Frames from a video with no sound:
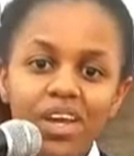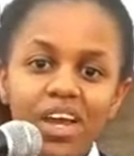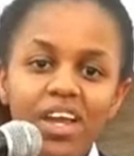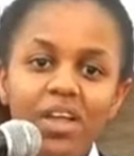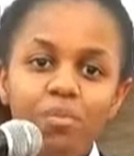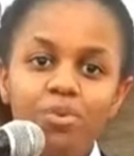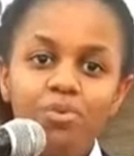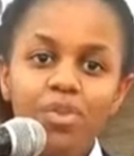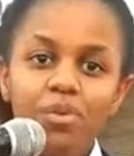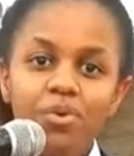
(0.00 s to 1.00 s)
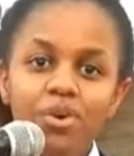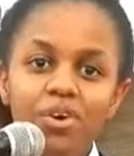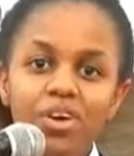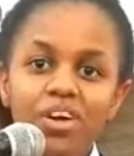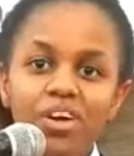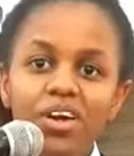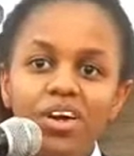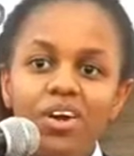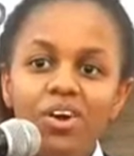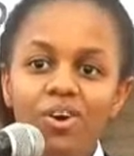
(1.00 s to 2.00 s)
either prove them wrong
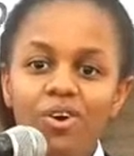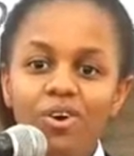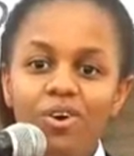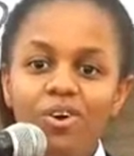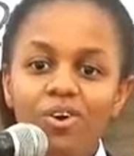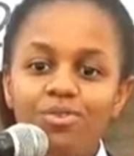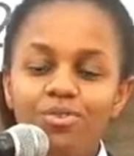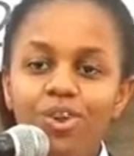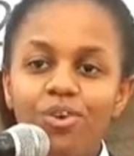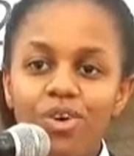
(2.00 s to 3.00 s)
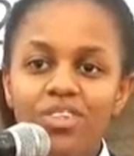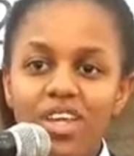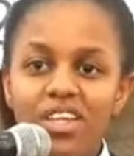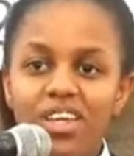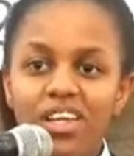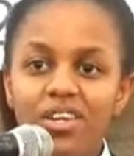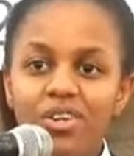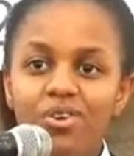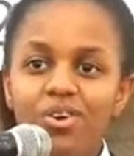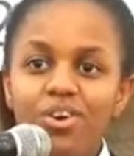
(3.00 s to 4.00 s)
or follow what they are telling you.